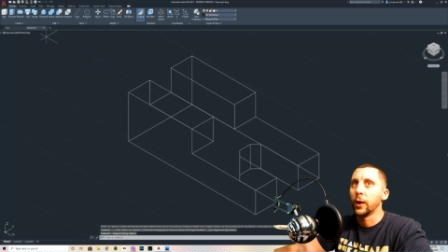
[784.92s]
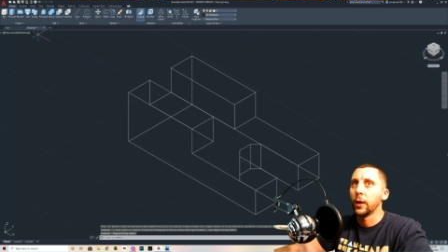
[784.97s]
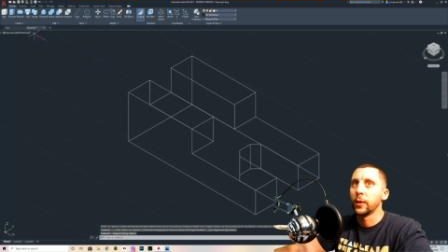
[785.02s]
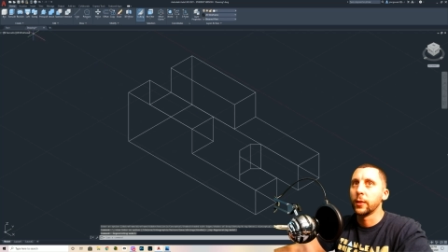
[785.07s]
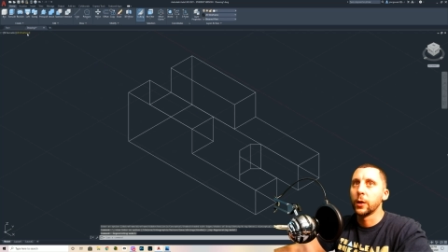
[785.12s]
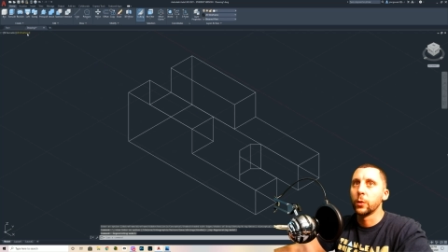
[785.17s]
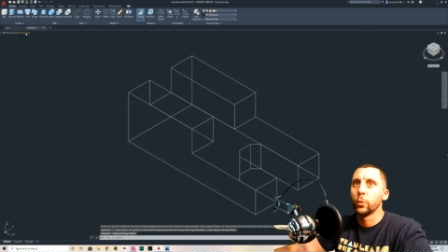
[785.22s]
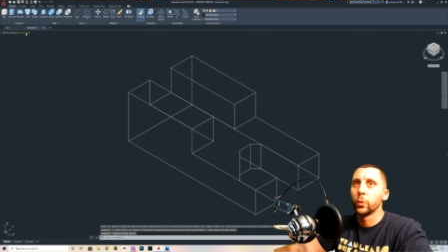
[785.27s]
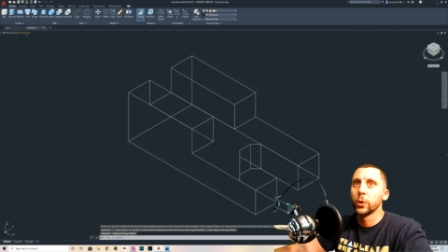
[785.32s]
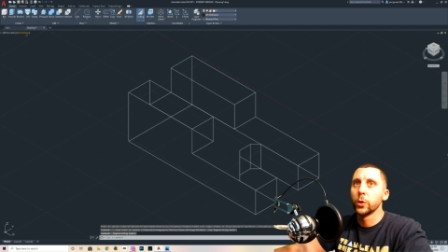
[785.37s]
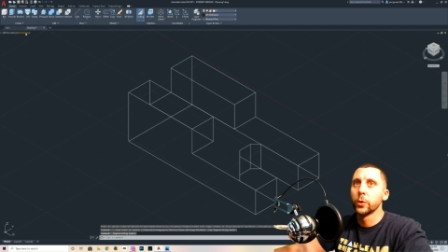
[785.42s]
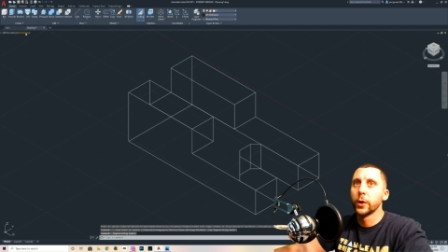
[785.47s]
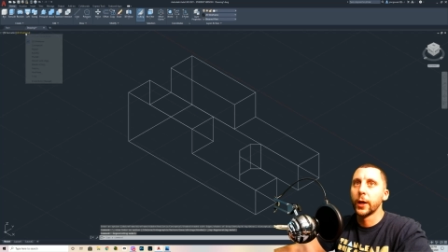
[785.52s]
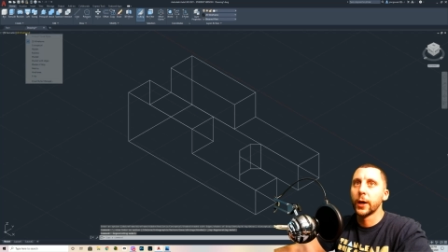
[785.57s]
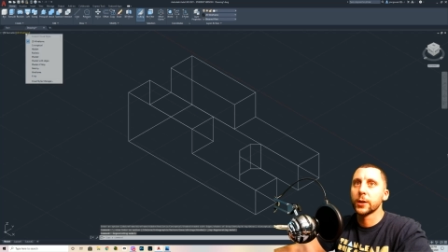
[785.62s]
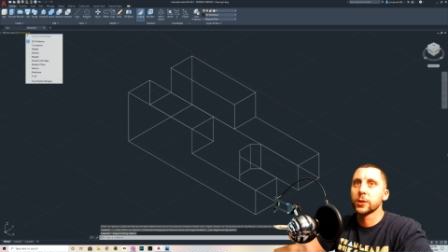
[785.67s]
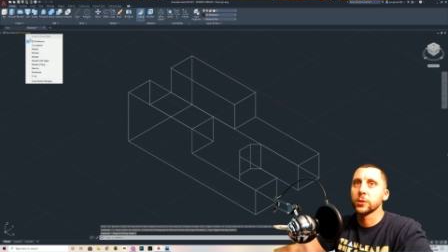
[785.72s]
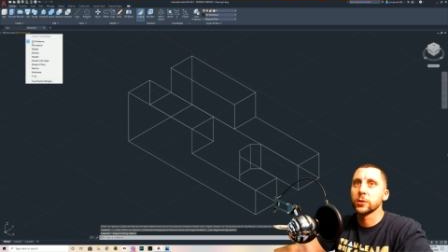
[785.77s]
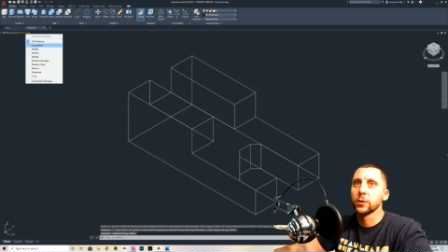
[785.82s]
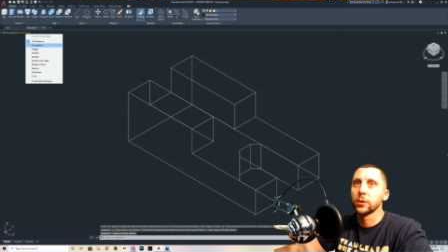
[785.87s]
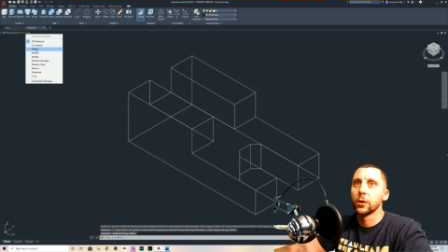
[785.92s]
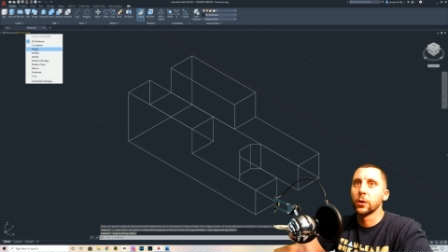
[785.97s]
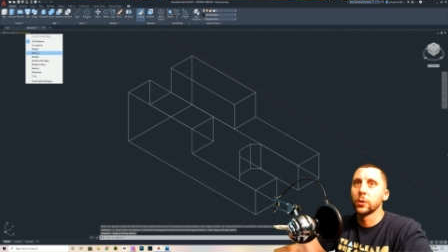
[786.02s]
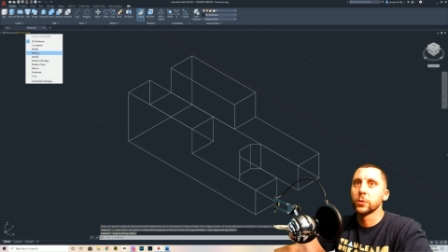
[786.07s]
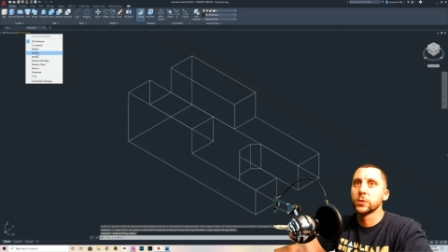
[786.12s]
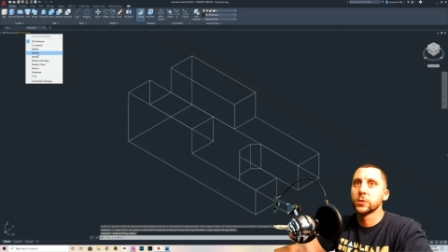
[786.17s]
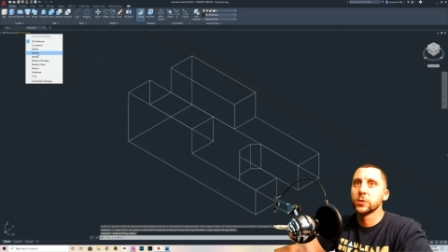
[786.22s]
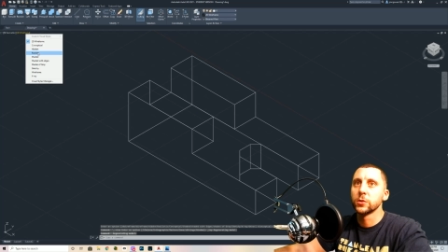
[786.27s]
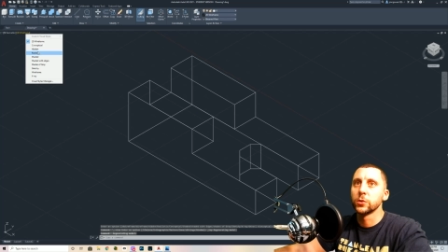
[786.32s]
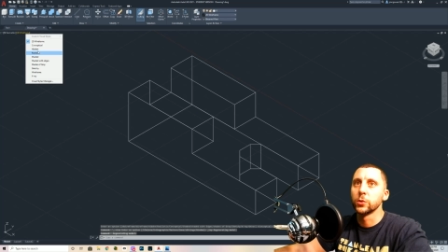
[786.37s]
then we would actually go
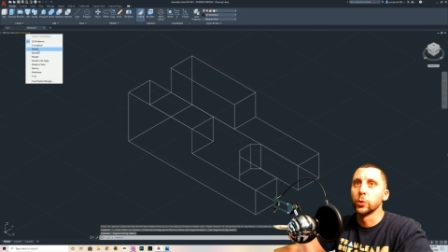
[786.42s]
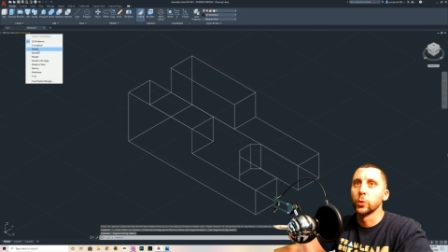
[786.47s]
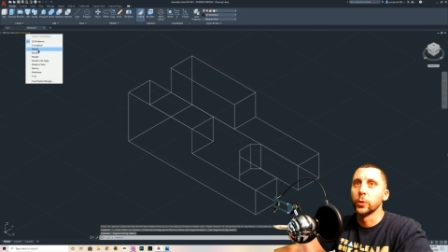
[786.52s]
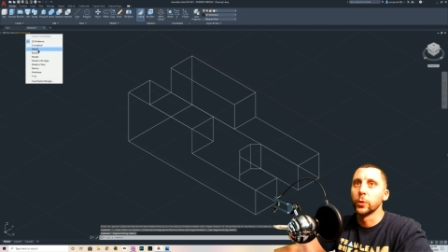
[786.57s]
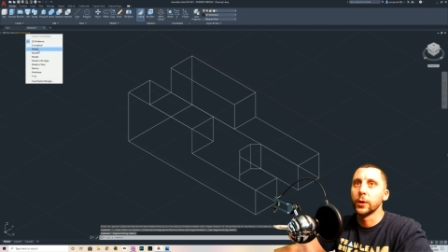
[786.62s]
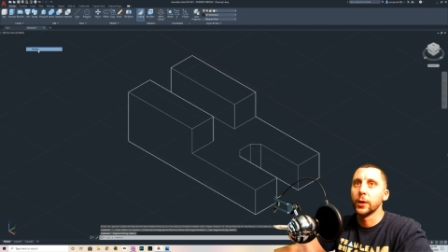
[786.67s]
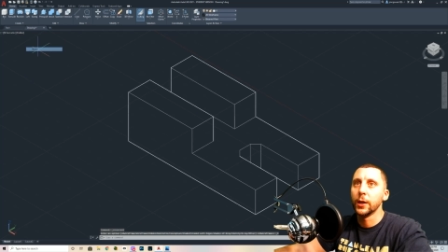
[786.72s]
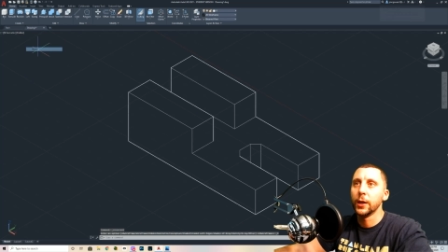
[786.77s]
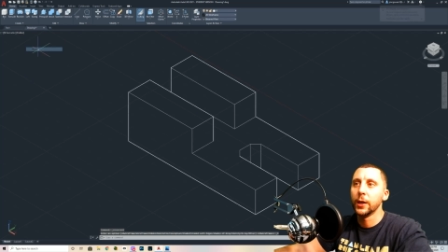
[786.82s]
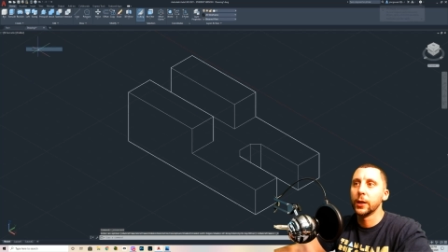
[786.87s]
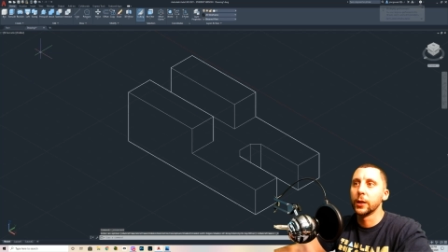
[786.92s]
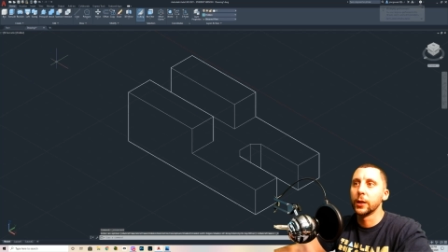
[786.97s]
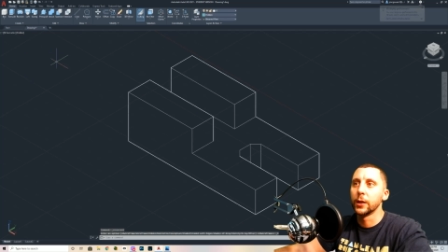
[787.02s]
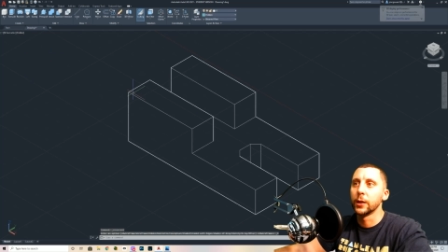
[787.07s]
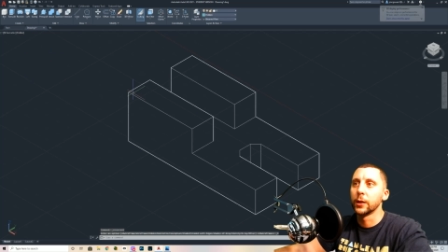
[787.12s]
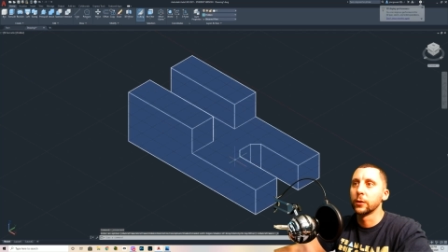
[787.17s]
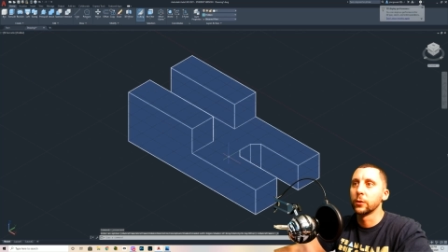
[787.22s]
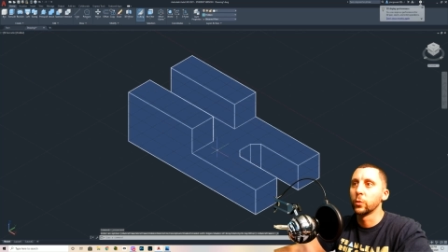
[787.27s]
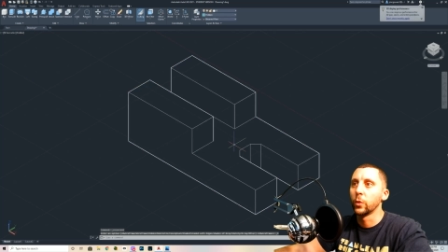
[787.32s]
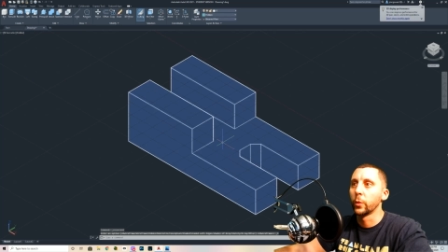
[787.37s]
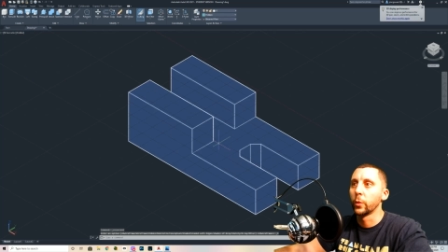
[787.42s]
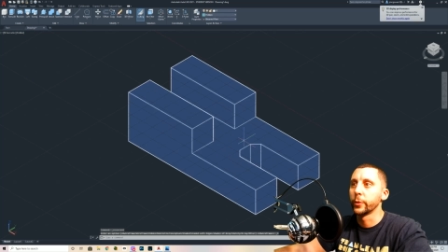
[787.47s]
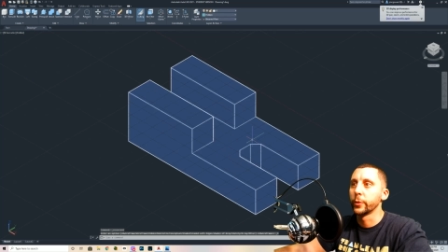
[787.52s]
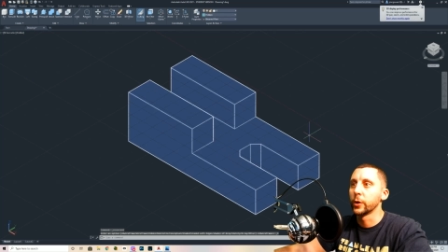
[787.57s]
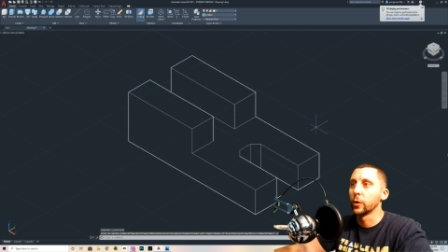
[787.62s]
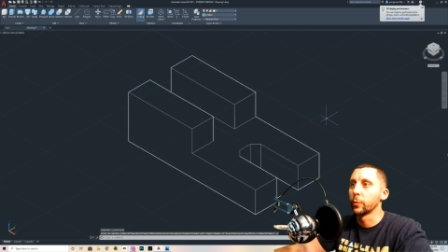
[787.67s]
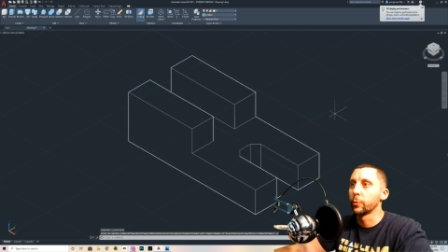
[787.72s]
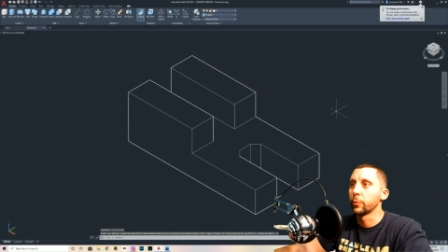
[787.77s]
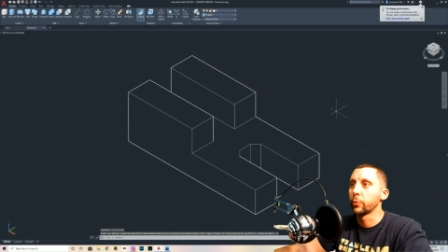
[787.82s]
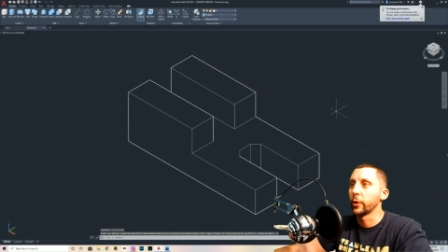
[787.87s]
to hidden when we go
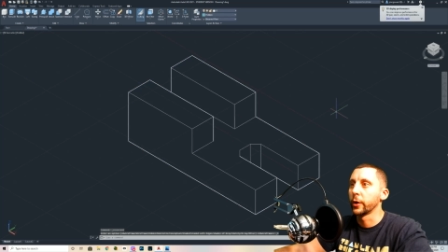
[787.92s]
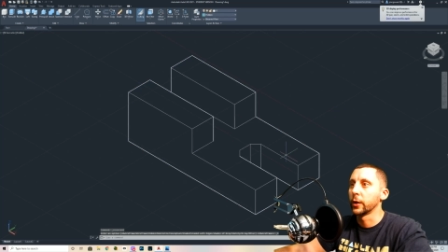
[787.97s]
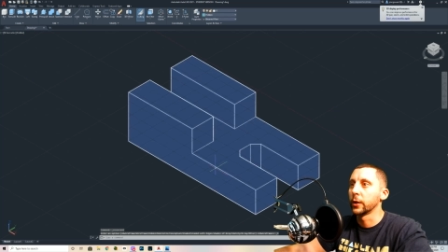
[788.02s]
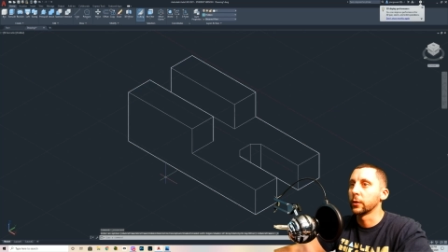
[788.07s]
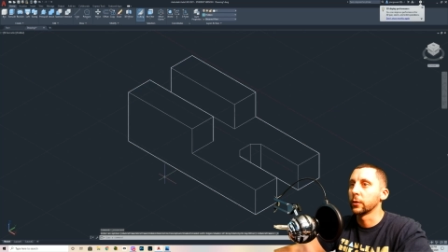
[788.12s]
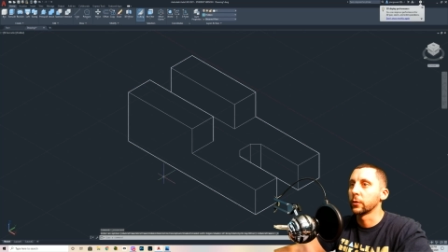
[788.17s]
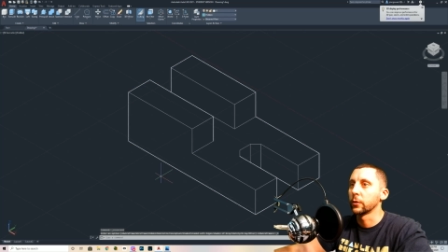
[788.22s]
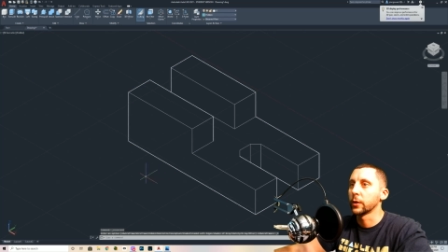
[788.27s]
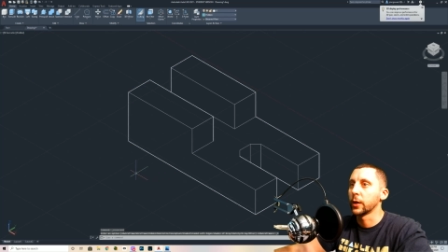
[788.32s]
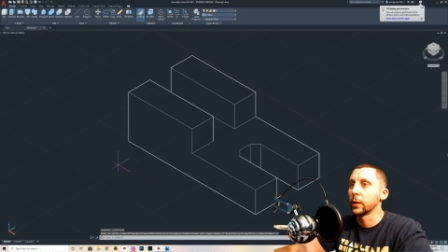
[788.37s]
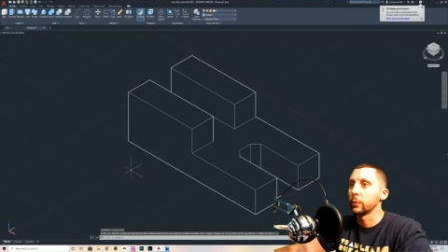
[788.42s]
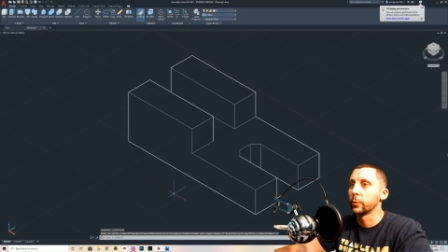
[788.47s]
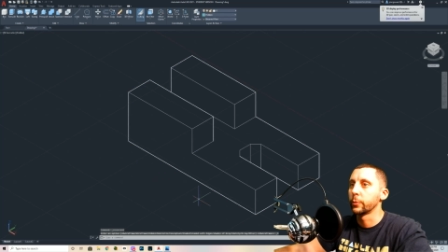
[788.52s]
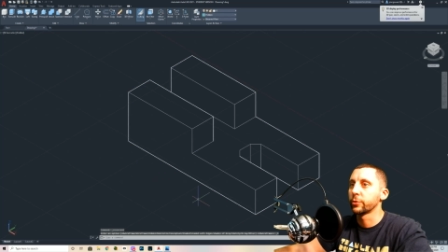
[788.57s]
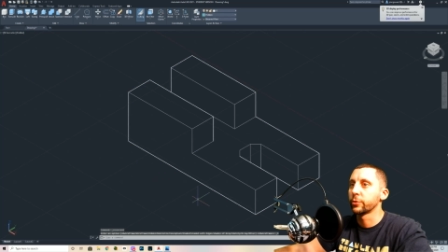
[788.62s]
to print it okay and